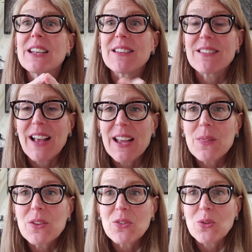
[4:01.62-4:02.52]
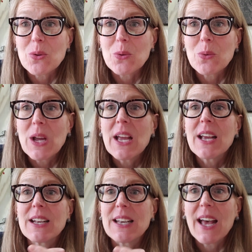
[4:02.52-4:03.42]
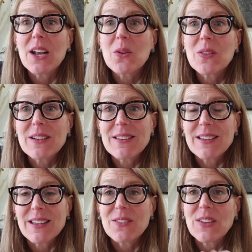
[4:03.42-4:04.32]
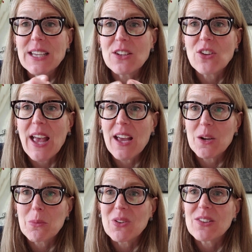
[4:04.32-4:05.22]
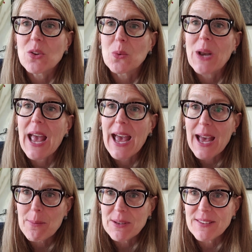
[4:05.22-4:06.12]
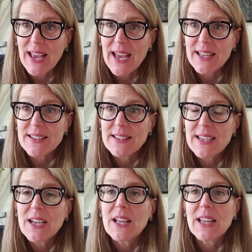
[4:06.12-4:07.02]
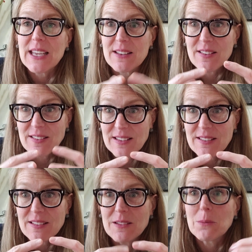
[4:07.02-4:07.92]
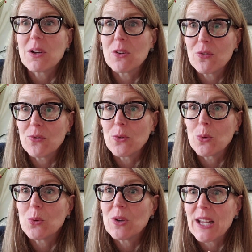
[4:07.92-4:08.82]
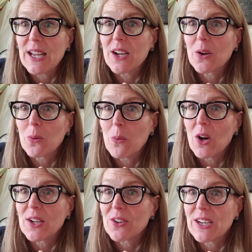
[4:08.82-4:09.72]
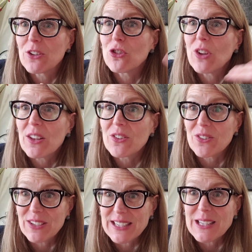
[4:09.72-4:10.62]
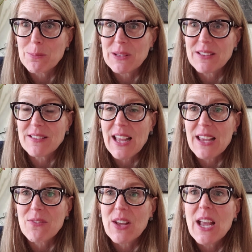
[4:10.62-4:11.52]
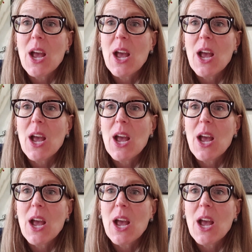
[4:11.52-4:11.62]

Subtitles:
design the zoo not only to give each animal its own habitat, its system of food, air, water, and shelter to keep it safe,